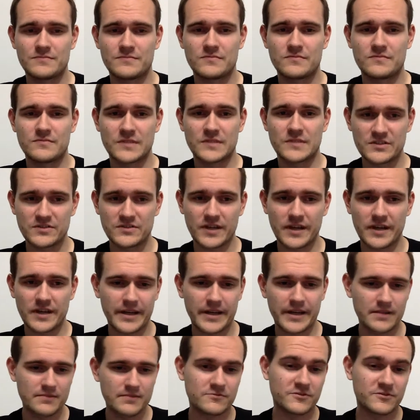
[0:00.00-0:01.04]
this
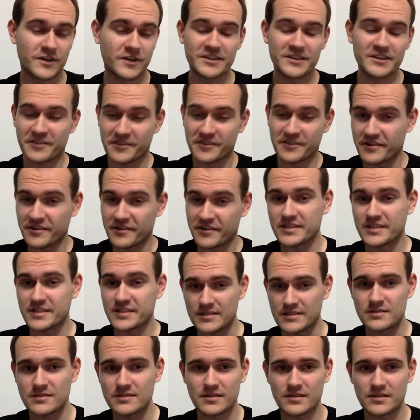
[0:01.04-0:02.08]
Friday the
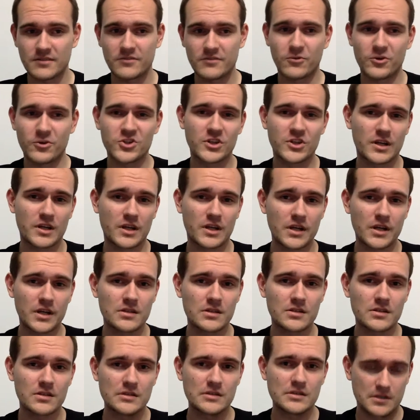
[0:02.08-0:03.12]
13th,
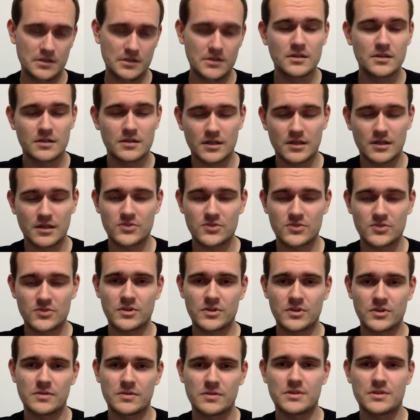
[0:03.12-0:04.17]
unfortunately, as we
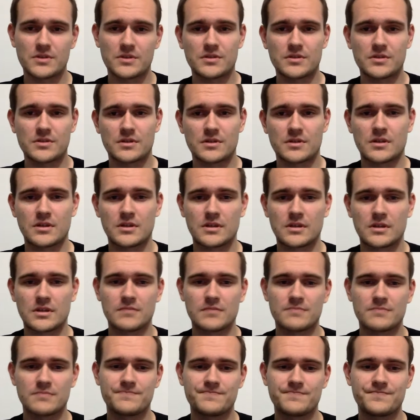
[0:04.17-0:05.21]
know it,
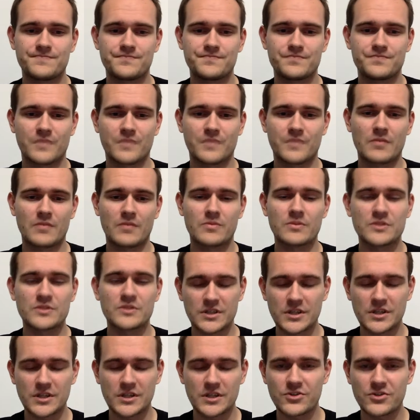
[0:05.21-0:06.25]

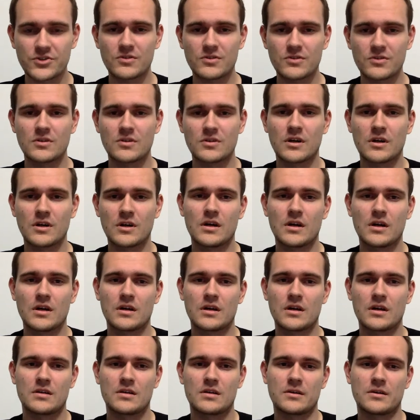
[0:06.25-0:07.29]
Prestigio
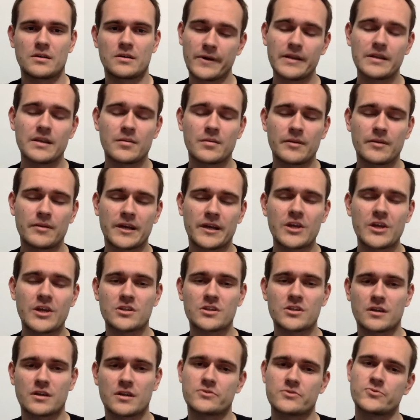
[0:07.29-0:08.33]
eReader
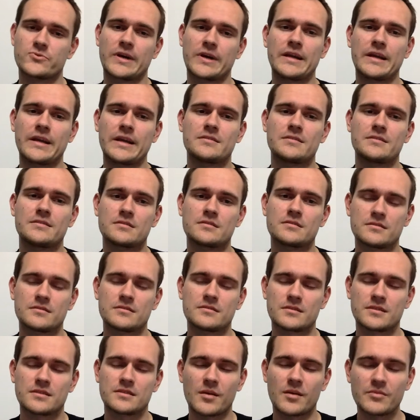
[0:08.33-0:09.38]
application has released
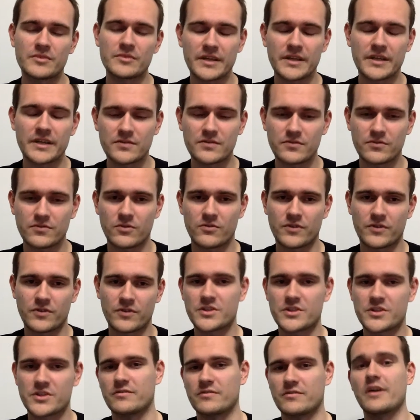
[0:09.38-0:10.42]
the update for
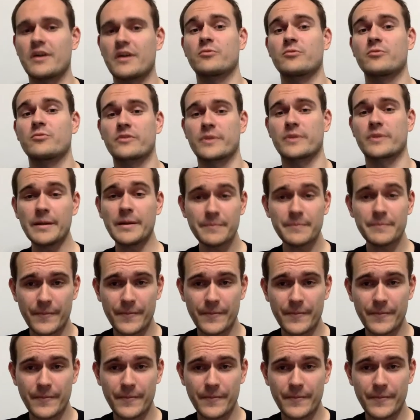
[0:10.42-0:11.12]
version 5.3,